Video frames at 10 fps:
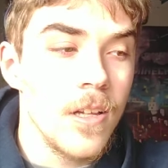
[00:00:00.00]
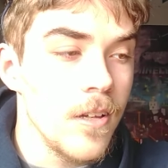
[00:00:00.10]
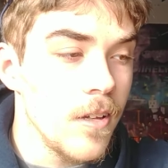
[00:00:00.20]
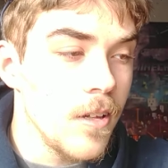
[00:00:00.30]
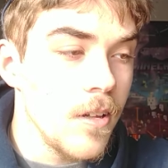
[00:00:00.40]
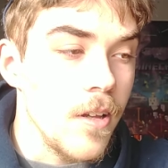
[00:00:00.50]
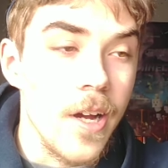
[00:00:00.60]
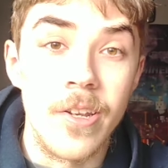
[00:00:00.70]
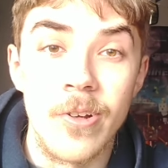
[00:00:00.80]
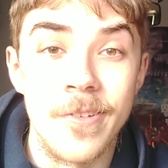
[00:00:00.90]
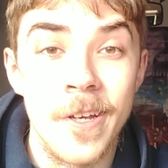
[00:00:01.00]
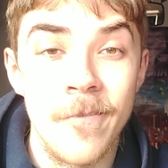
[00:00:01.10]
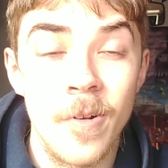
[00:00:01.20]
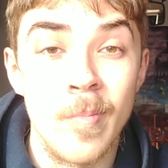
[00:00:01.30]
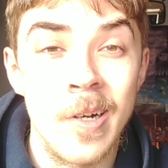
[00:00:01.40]
I know you're
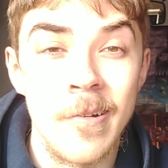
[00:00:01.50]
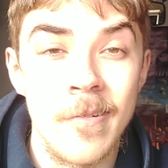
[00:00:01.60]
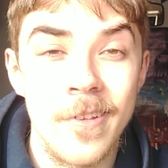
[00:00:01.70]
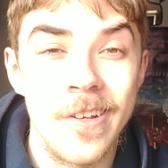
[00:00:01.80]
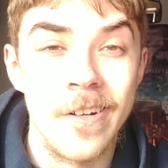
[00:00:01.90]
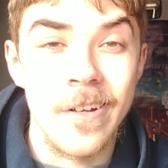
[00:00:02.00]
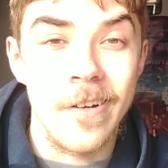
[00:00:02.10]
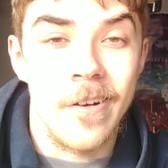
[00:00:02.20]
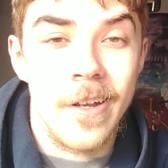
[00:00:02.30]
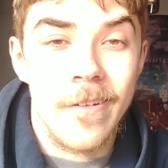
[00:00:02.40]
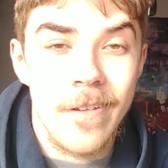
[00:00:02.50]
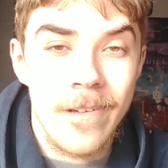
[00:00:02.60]
excited for modern Sonic, are you?